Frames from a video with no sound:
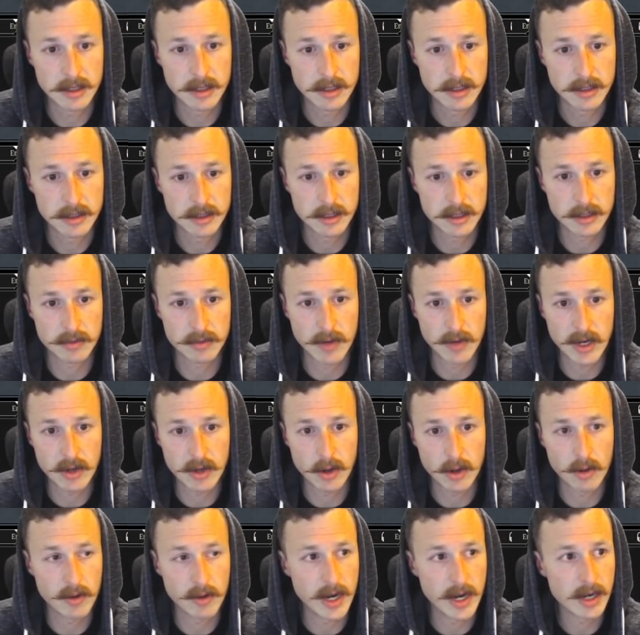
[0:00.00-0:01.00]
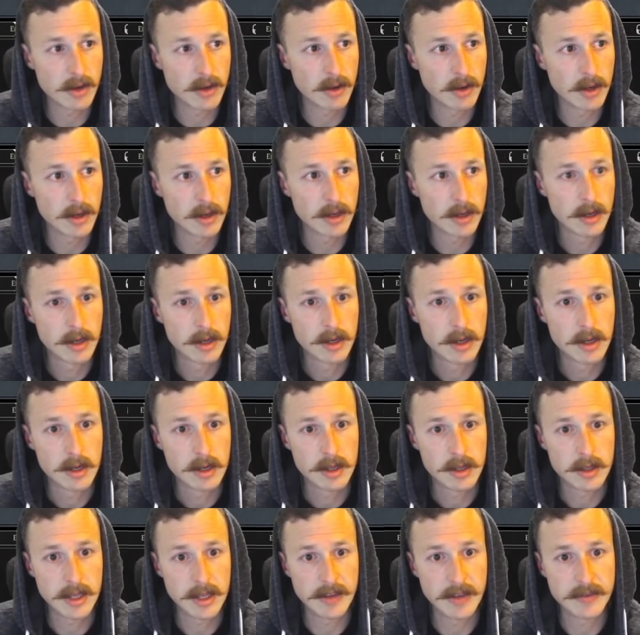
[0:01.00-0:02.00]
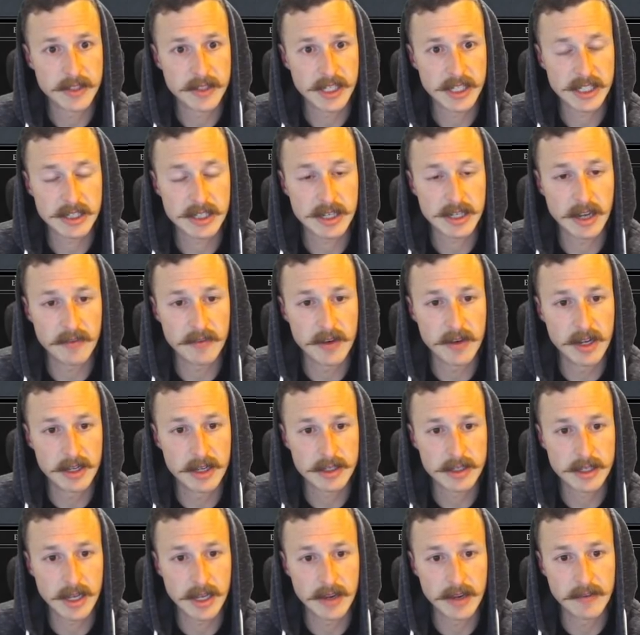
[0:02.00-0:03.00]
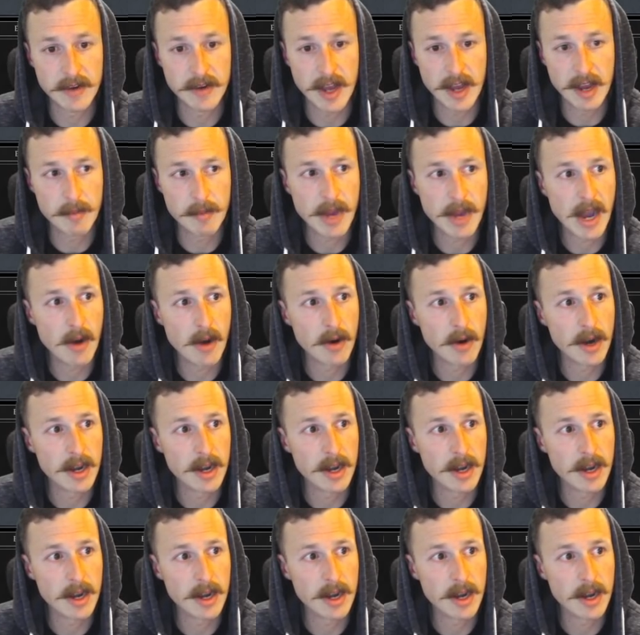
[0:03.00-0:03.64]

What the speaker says: Just Rancor, Rancor. They have 6 toughness. I have 9 power.